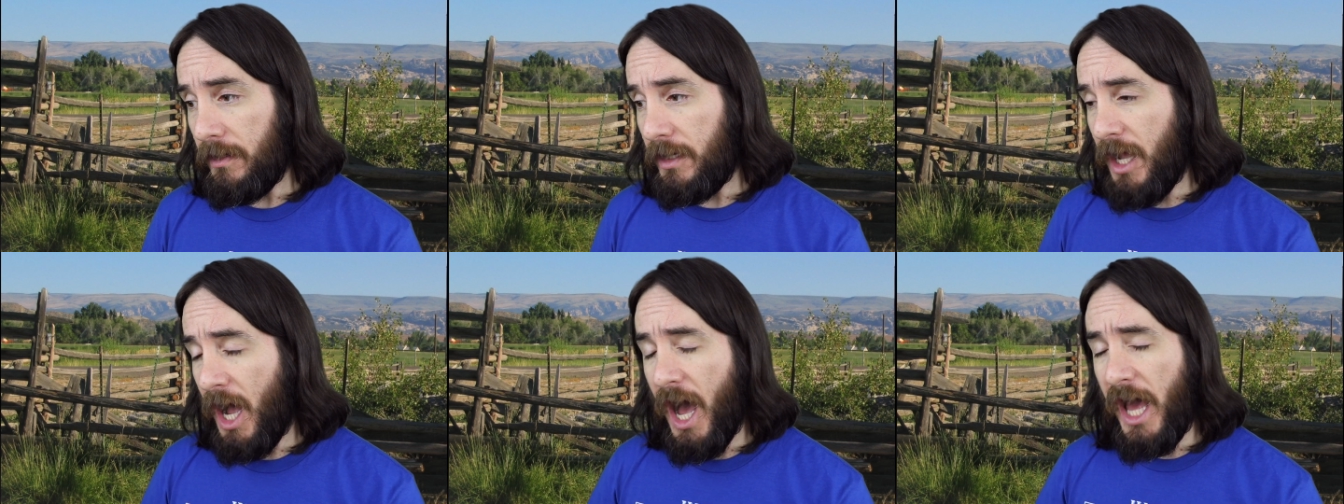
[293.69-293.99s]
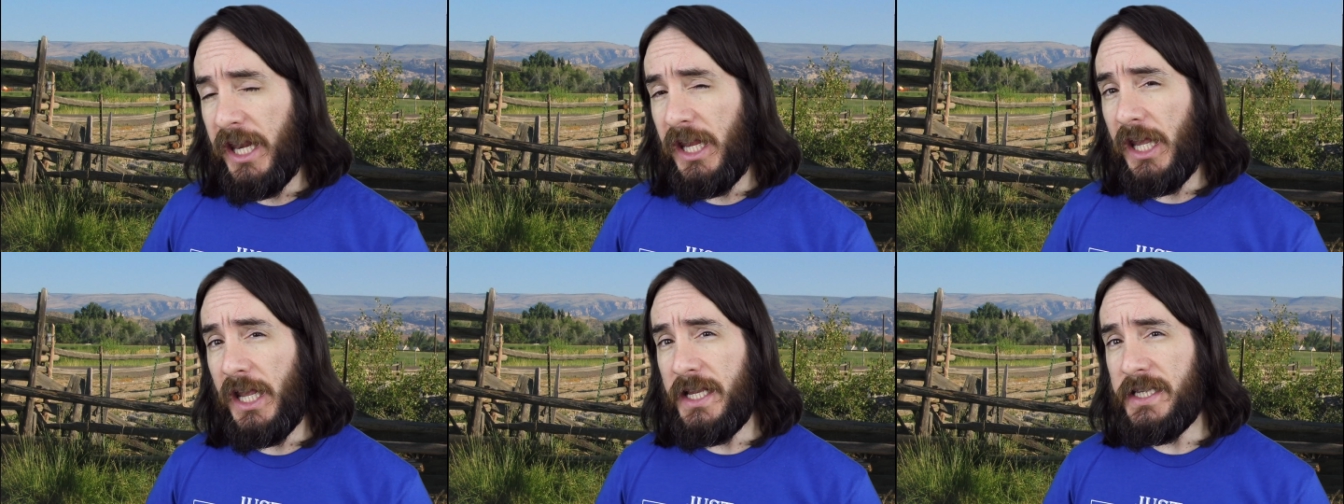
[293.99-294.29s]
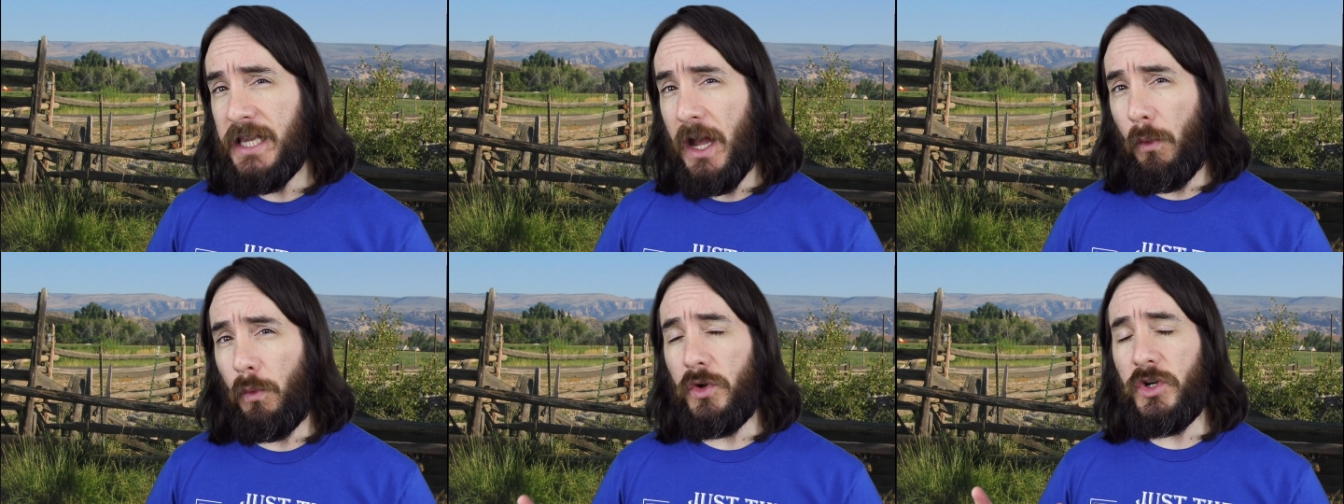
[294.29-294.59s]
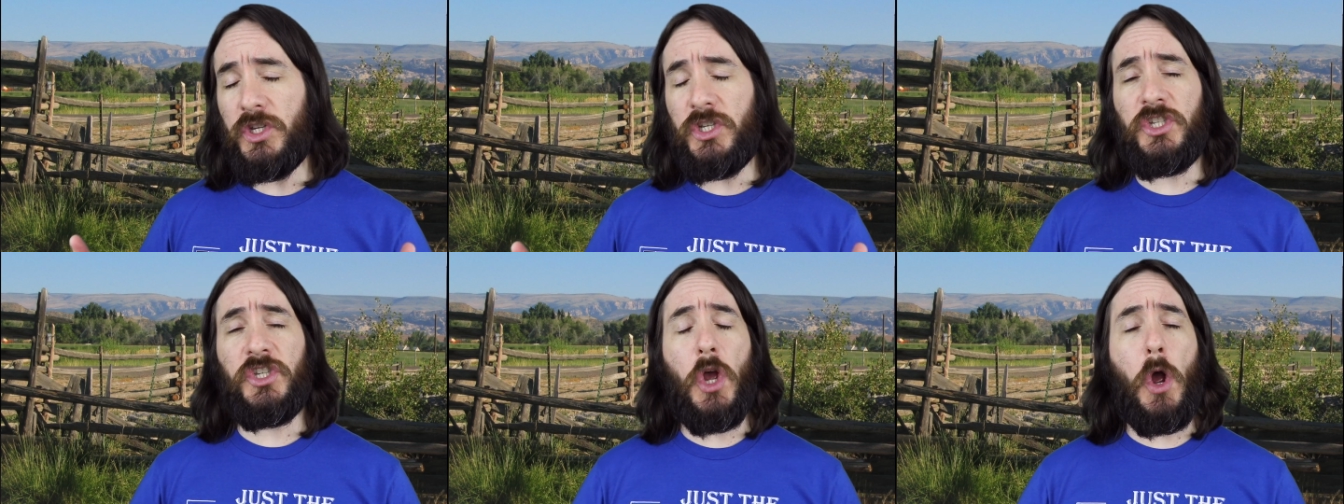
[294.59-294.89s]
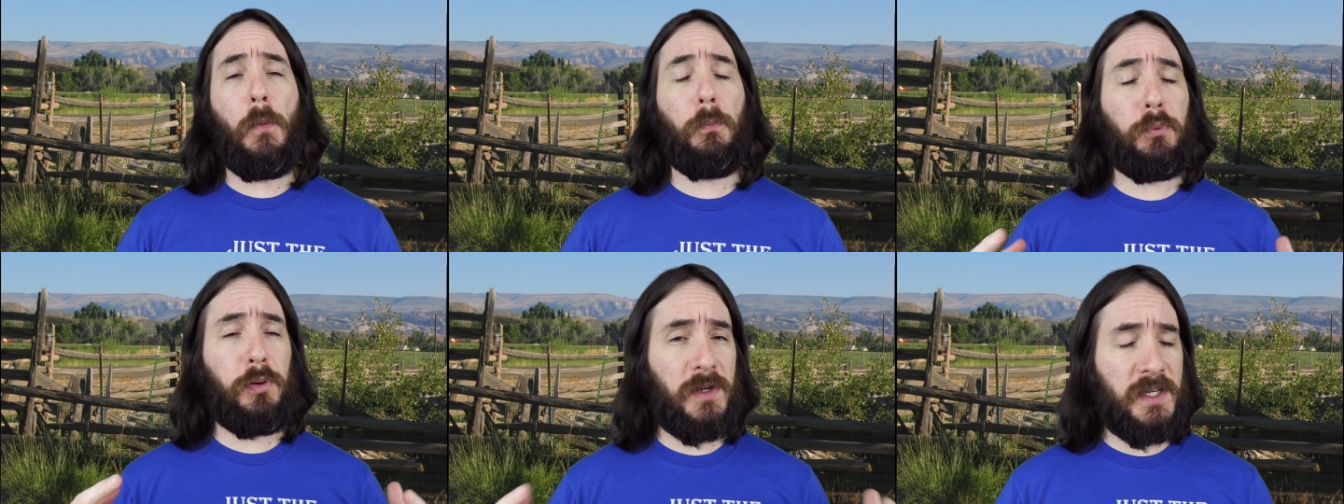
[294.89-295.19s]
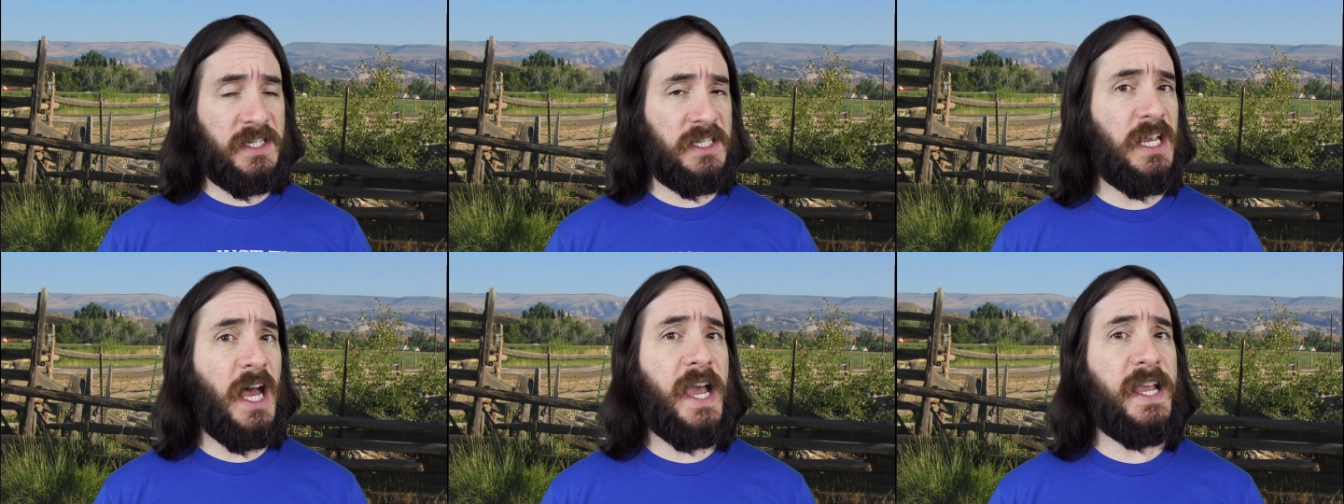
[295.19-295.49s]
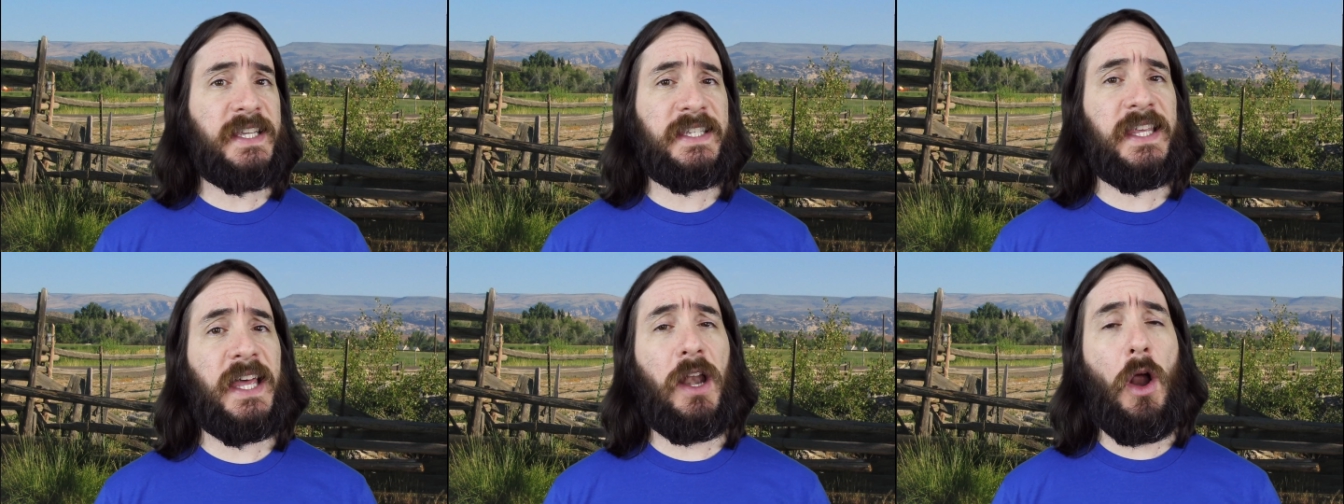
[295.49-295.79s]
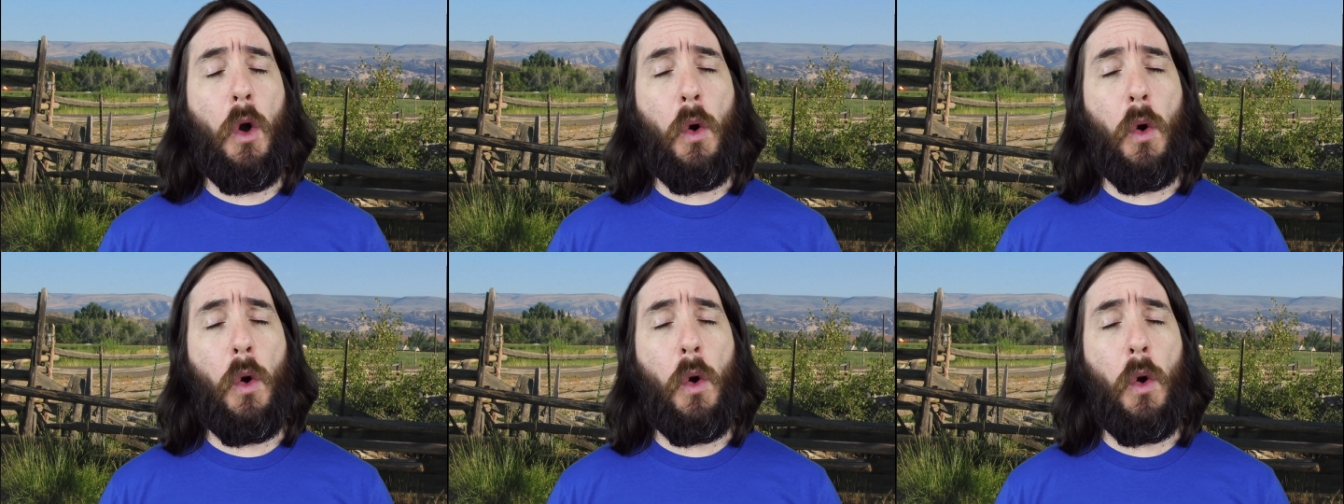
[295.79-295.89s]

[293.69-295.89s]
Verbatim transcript: Cuttings that were so precise that